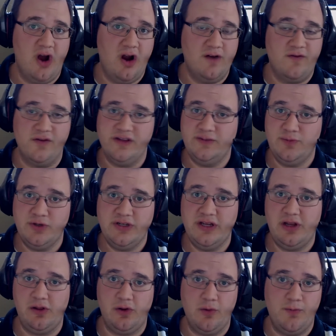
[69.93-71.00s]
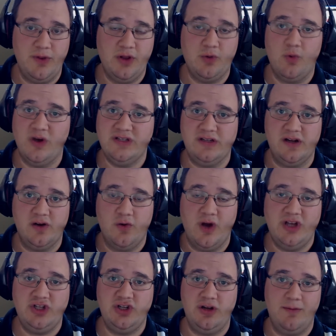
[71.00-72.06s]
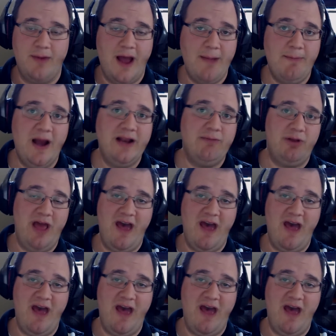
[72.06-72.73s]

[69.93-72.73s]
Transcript: card for this particular build wasn't a question in my mind.